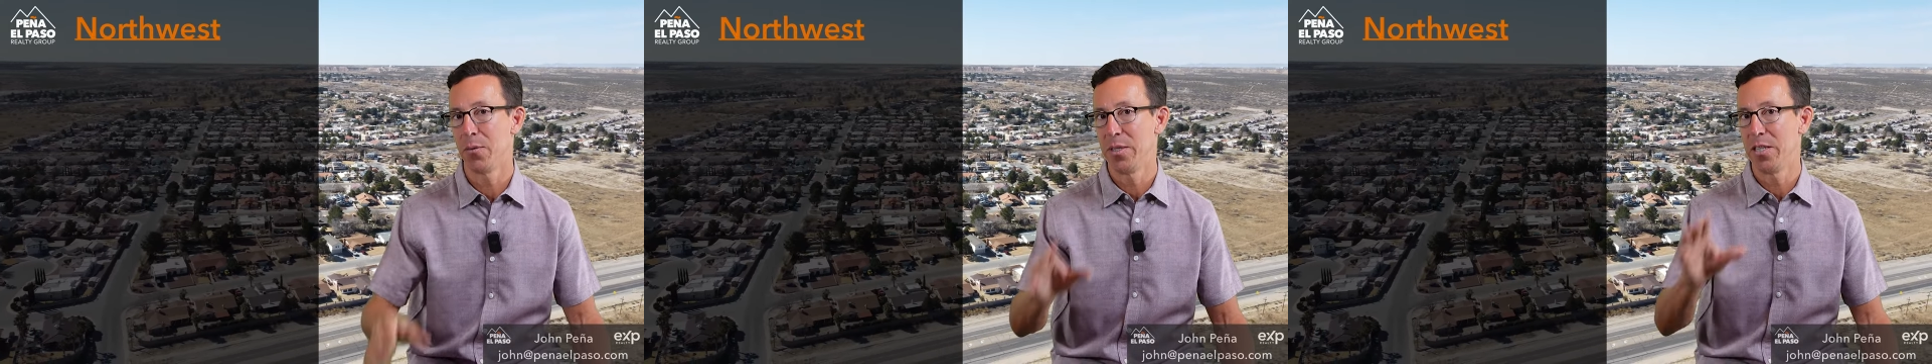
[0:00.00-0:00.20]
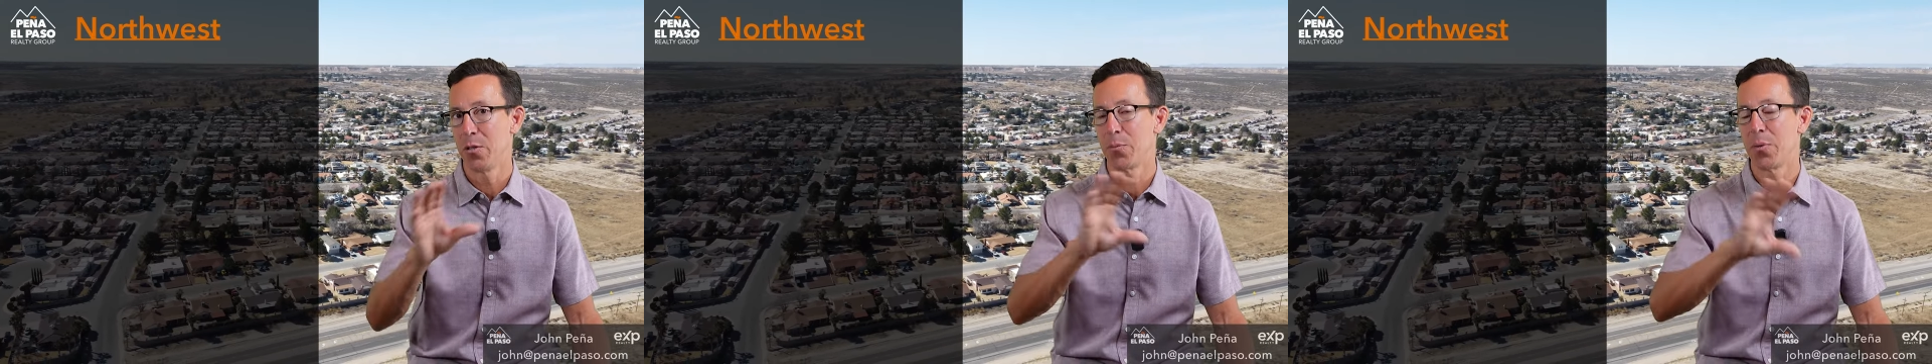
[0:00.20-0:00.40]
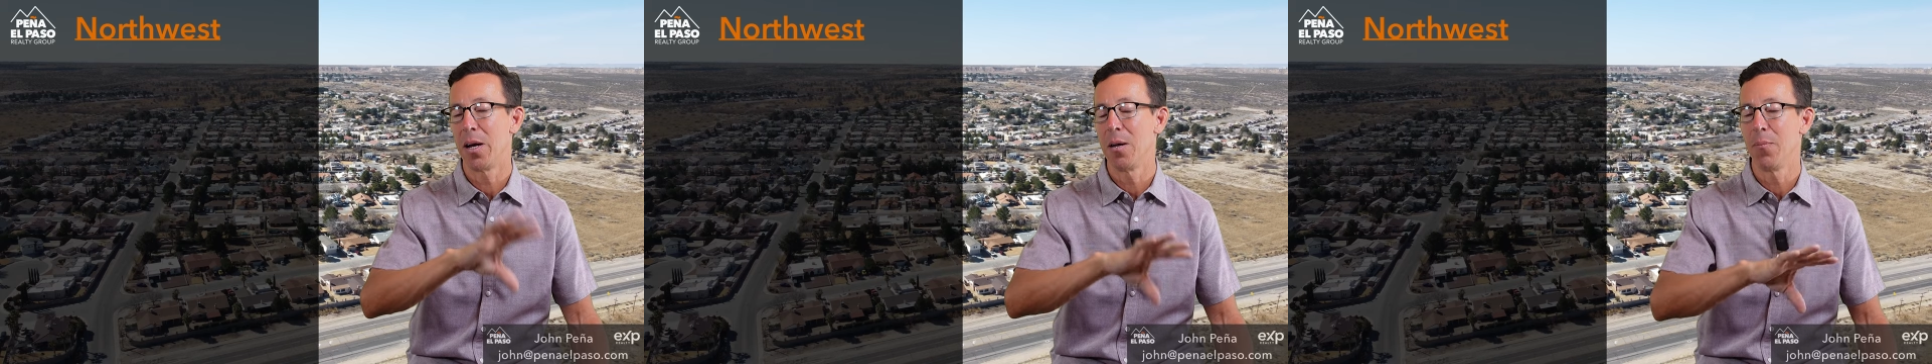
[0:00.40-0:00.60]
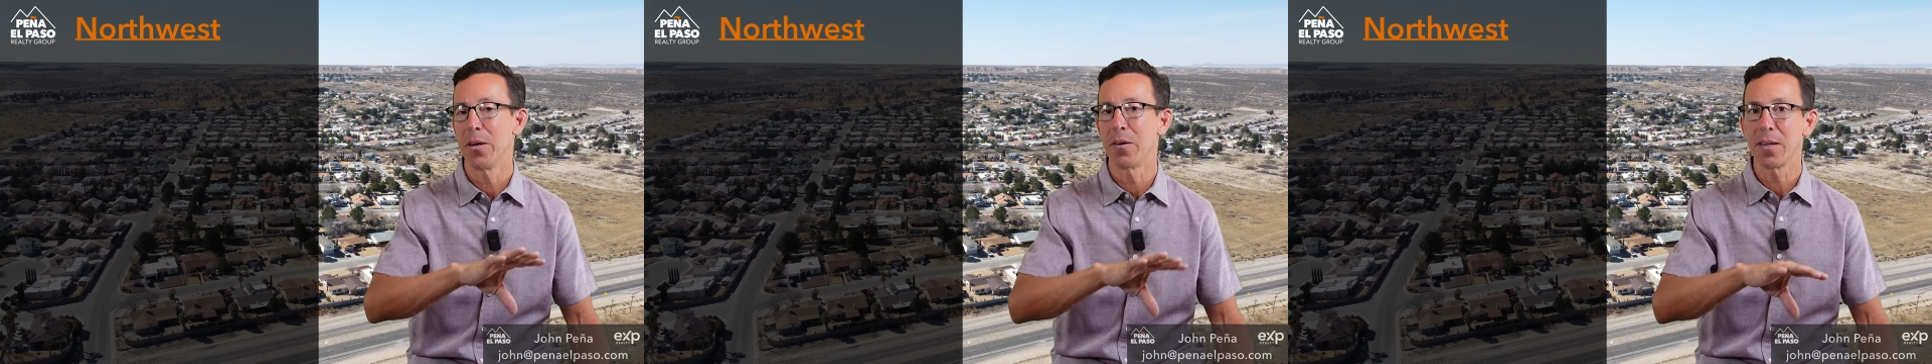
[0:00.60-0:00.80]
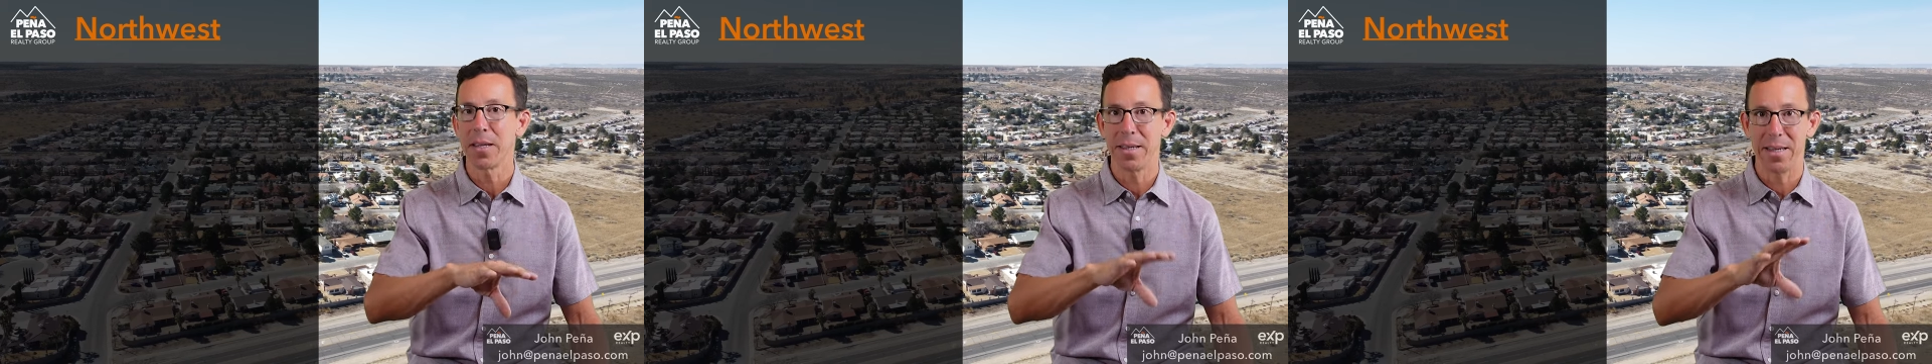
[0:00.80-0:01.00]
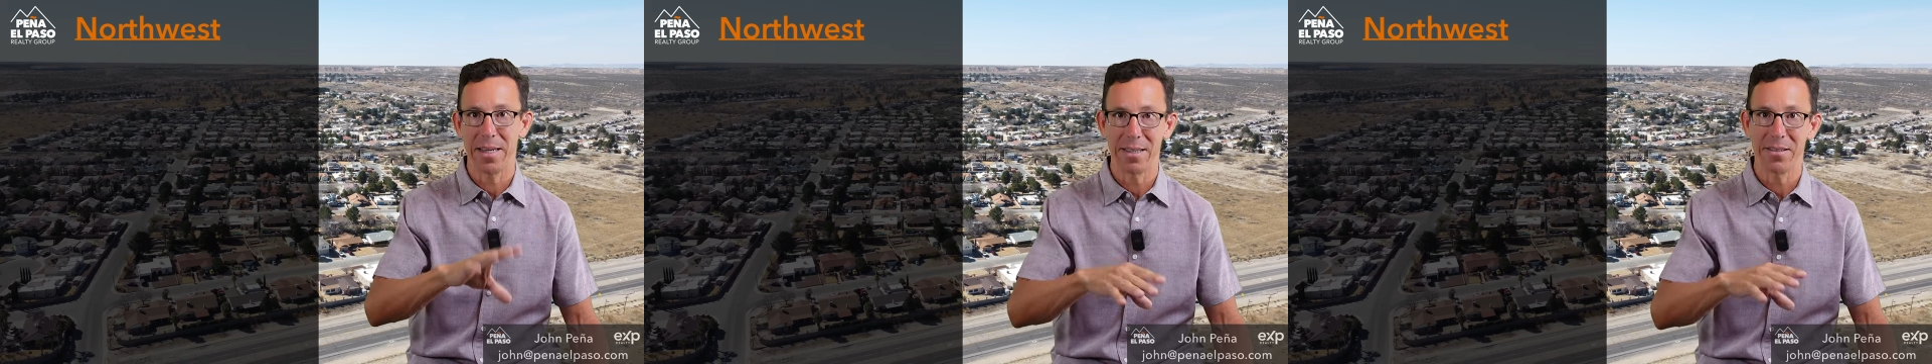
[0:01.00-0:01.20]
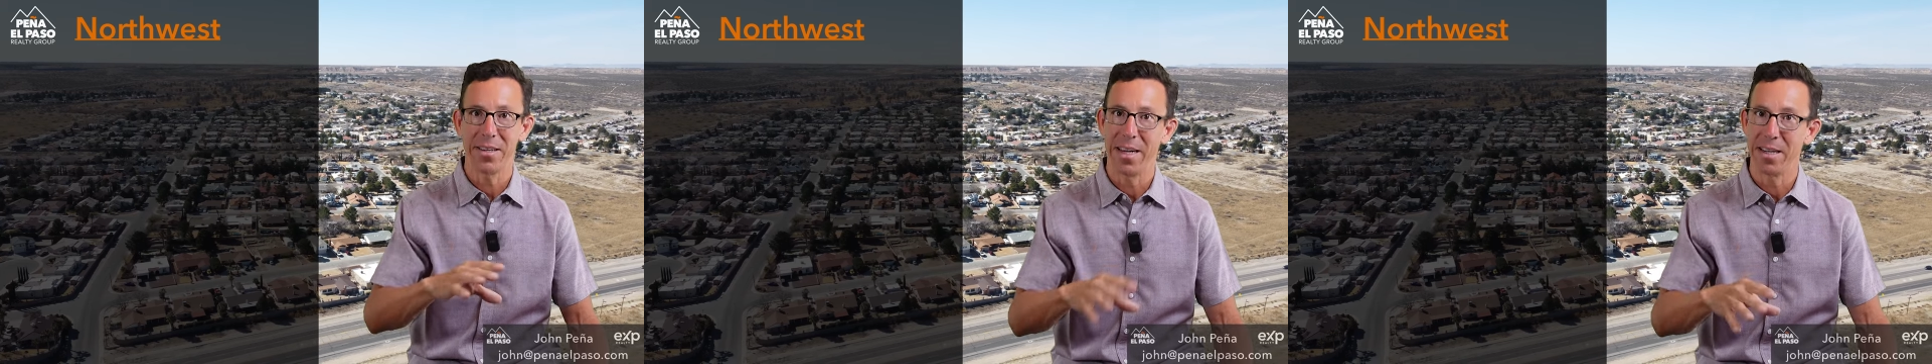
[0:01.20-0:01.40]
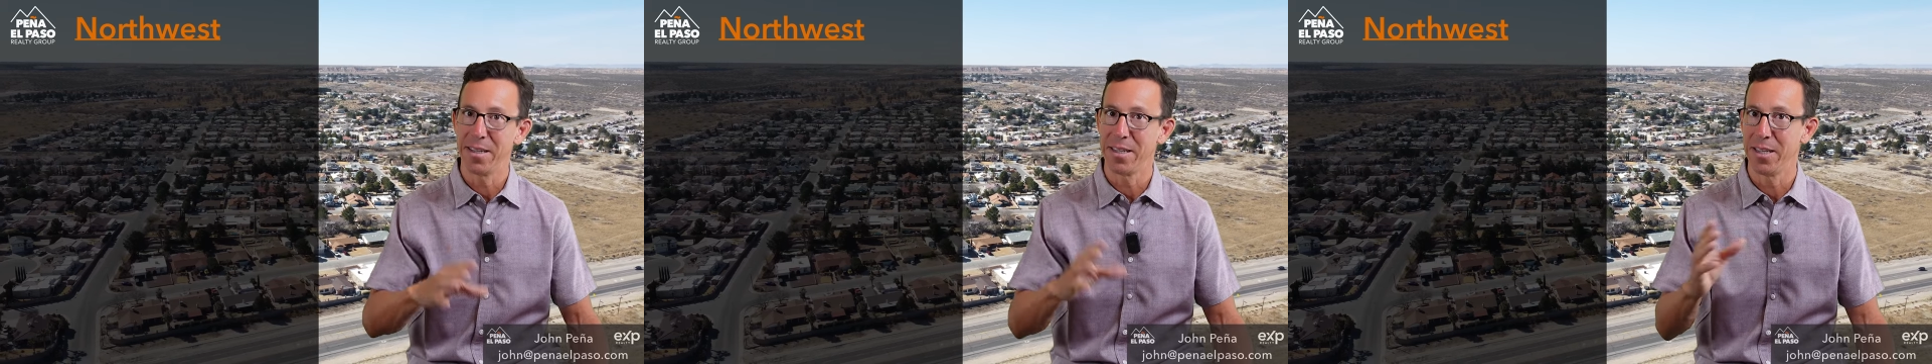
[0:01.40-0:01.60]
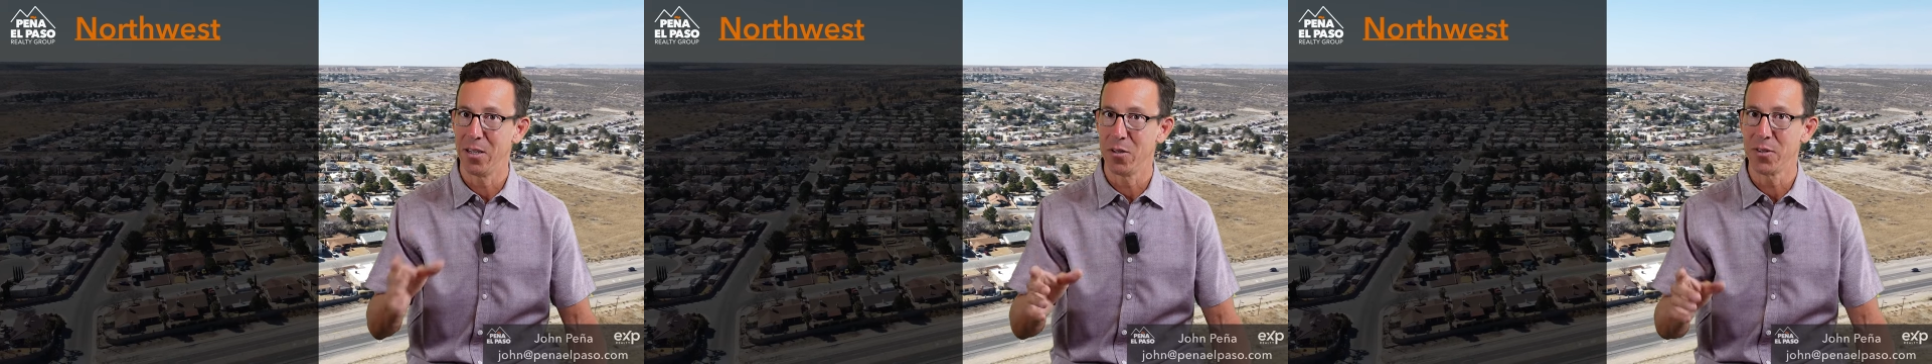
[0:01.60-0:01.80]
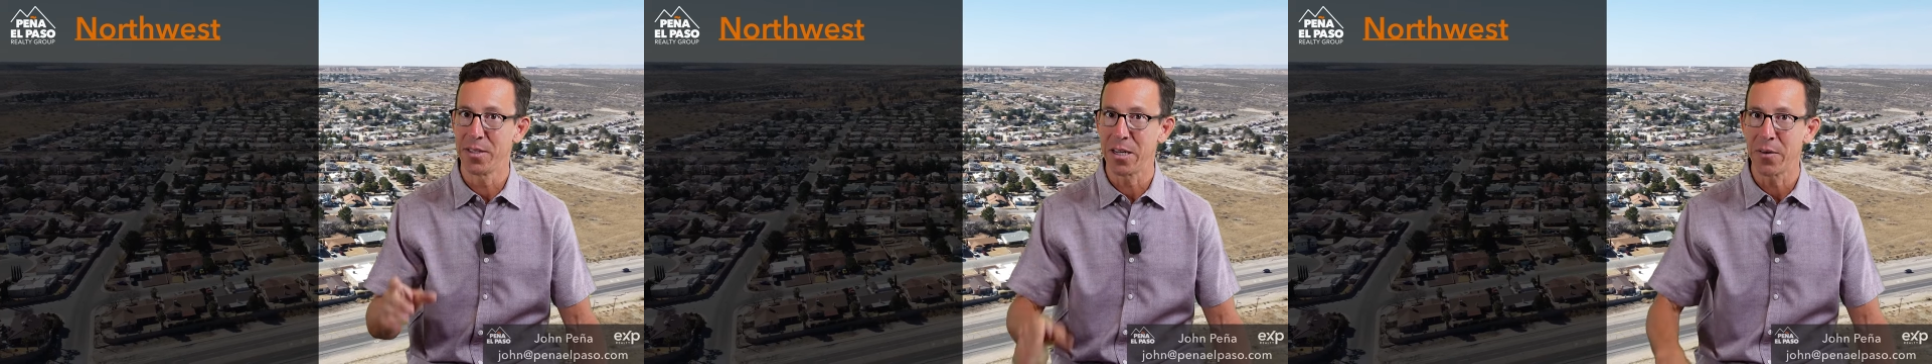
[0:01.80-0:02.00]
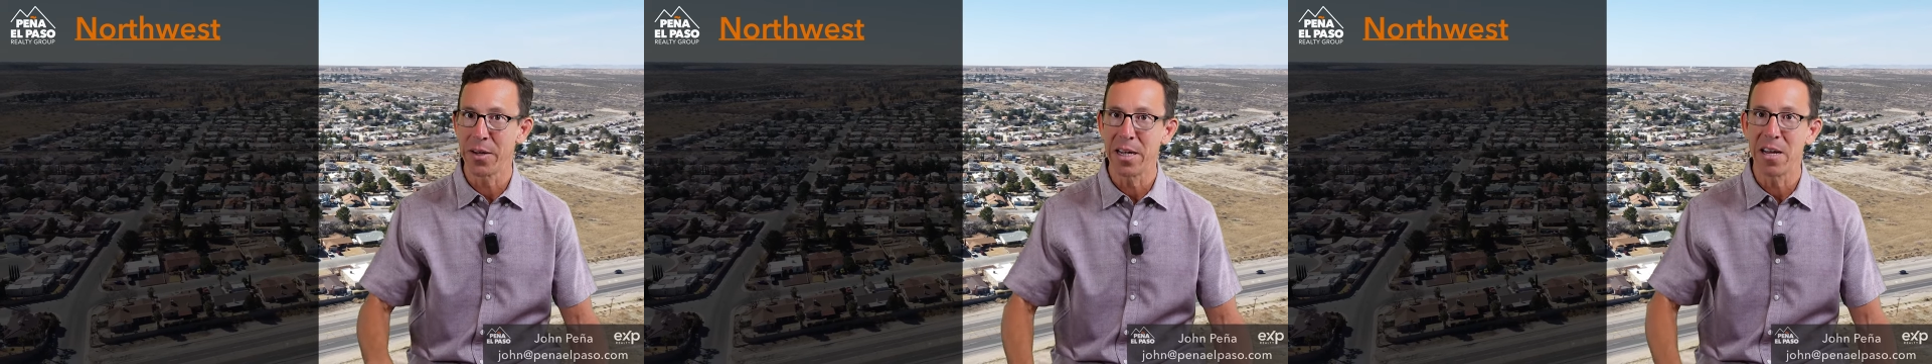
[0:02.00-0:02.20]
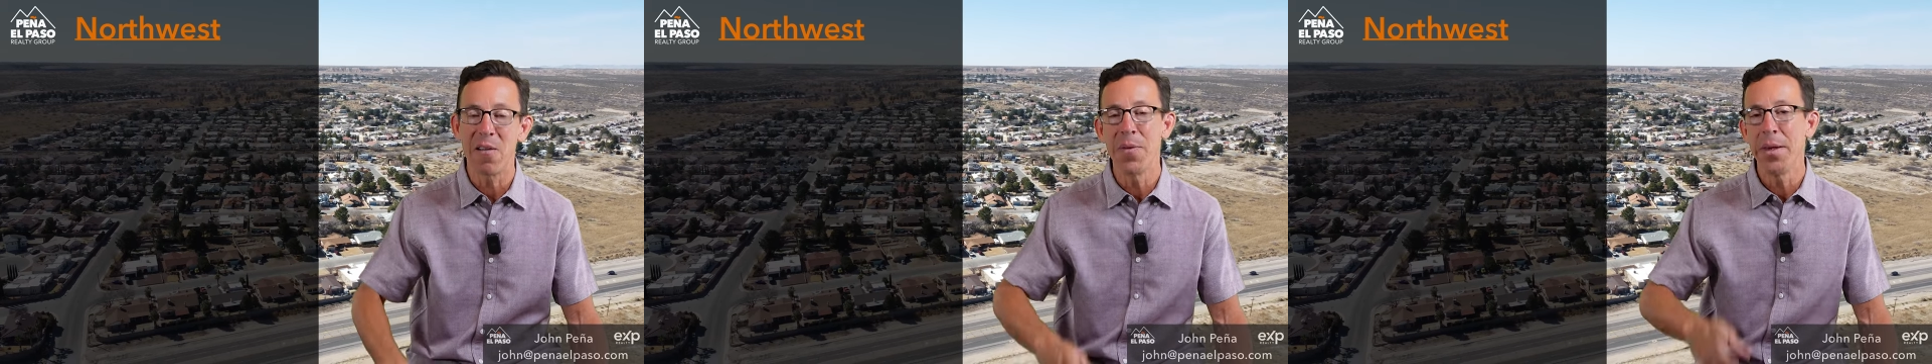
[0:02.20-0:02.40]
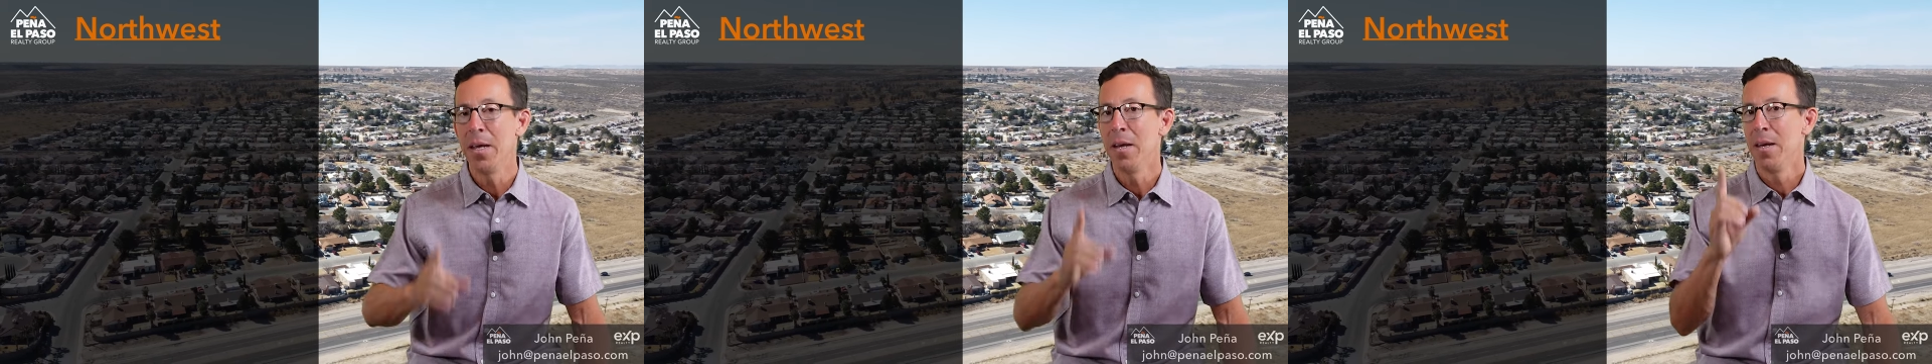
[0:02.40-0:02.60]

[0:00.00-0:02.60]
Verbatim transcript: which is primarily the Enchanted Hills area.